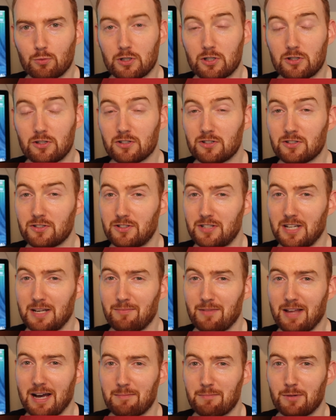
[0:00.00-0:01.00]
which doesn't
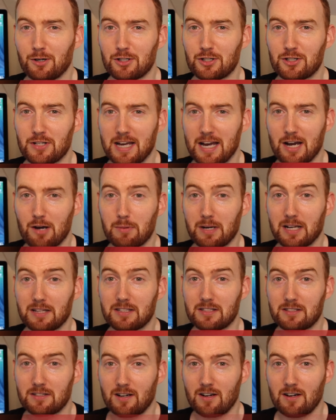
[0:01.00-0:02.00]
seem that much now, but at
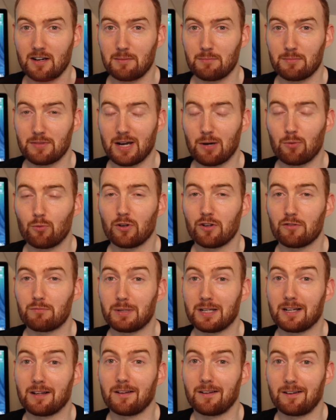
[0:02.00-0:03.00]
the time, that would have
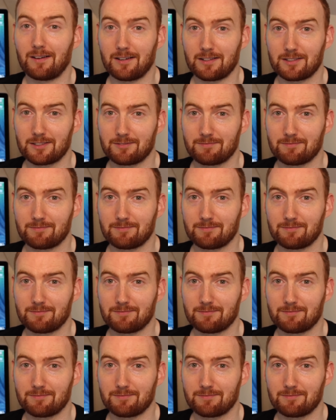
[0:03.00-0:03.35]
been a lot.